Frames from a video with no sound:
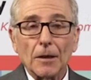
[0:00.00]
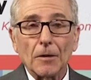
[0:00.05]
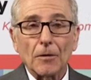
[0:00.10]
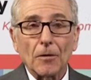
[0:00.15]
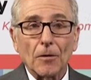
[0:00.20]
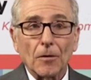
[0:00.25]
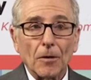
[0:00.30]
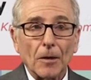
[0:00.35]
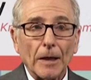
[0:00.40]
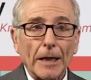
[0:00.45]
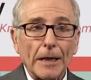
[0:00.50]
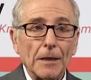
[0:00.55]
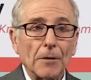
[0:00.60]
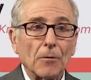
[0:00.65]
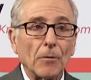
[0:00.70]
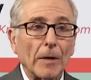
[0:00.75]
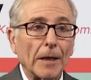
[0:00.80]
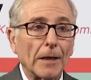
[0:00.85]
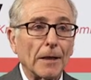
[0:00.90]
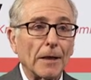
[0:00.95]
oral
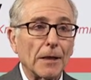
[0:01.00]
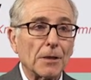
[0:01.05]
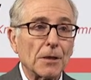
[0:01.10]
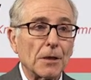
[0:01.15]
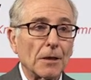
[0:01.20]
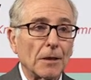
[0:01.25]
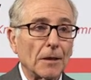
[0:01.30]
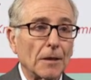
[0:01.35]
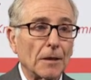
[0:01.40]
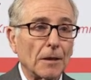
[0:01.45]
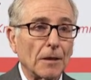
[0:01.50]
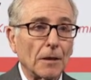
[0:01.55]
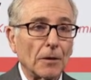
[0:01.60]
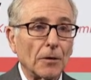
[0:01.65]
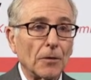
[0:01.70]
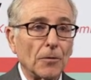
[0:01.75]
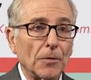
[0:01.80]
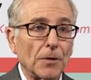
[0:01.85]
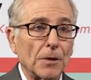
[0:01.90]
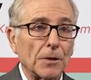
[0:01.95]
anticoagulation
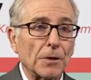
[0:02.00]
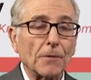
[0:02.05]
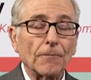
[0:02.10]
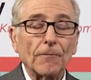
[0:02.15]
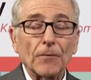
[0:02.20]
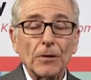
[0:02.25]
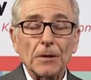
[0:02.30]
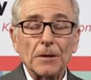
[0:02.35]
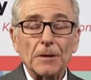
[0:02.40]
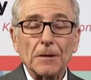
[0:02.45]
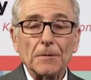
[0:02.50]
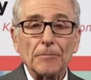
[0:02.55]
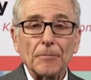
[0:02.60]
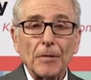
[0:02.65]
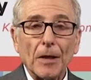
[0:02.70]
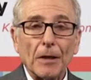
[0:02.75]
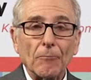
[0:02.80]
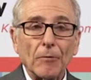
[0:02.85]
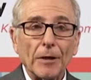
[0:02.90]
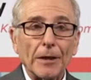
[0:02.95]
alone is sufficient.
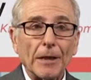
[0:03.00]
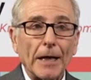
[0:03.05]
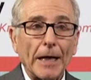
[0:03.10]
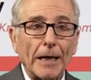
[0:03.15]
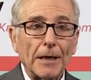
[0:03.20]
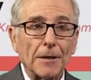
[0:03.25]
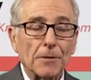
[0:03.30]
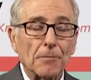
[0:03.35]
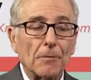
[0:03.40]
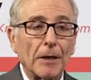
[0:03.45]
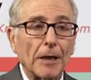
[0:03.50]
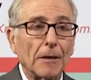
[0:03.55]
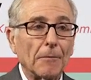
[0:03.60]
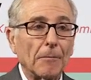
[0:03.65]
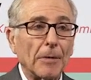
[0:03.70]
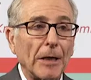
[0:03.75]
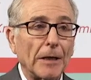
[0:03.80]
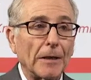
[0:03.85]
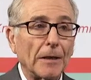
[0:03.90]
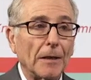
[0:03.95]
And when that is
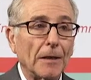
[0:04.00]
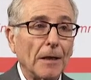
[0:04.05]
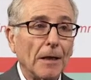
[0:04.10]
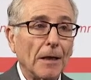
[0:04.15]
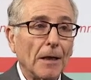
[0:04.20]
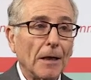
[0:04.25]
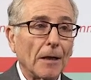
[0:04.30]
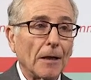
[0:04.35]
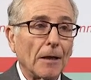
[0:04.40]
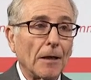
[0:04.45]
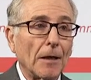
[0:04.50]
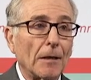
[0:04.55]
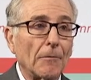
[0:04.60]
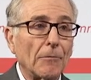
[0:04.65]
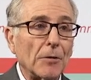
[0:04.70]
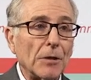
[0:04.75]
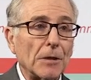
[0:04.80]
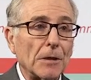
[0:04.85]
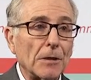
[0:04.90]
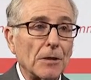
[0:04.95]
recommended,
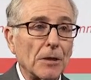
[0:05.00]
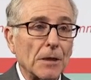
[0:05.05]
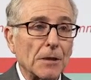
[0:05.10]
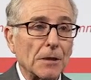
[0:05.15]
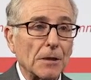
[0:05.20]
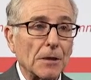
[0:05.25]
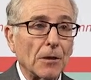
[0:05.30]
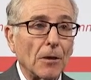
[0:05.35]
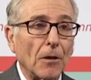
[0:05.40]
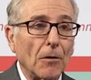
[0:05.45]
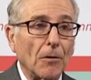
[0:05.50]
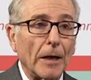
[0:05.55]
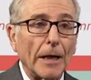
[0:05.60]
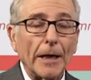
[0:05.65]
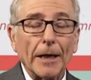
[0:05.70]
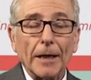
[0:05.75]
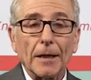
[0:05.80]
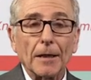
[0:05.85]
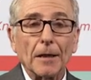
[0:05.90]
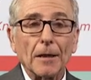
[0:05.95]
we suggest a
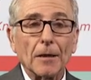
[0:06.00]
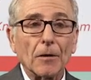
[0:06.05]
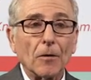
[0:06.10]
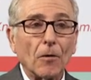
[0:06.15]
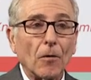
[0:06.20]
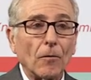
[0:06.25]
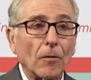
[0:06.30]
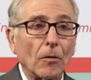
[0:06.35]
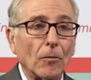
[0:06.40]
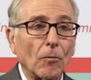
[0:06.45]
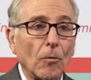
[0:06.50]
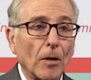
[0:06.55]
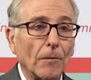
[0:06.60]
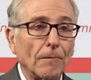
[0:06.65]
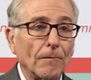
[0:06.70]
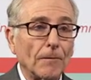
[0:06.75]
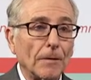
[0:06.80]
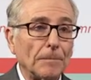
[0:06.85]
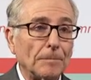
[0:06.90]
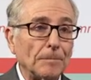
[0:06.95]
NOAC over
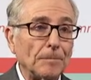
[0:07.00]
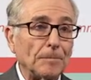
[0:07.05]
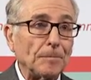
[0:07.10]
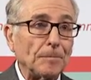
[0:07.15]
warfarin.